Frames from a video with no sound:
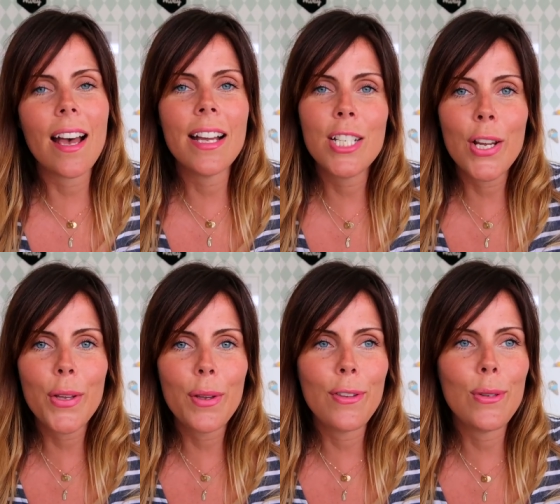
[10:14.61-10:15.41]
I don't
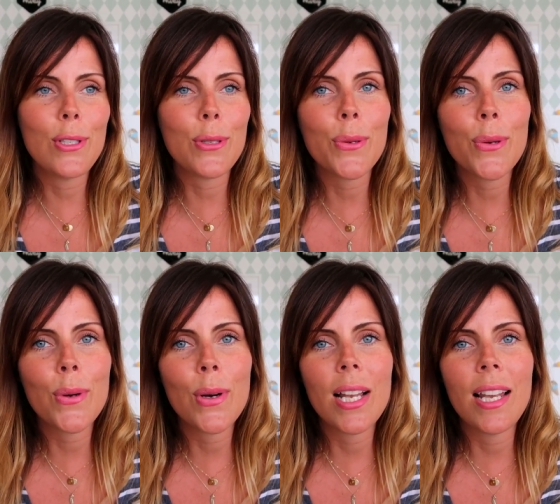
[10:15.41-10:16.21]
know if you
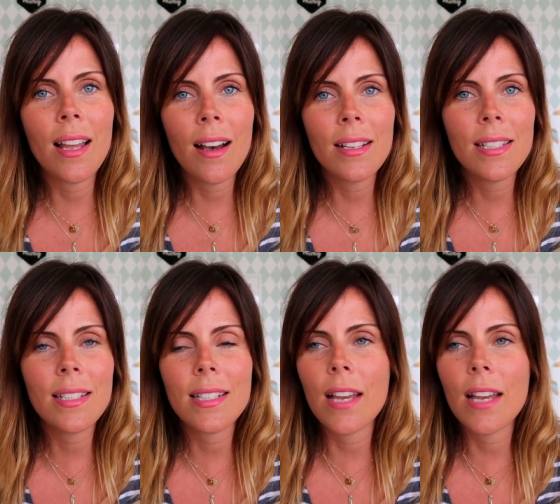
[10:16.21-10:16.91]
saw last,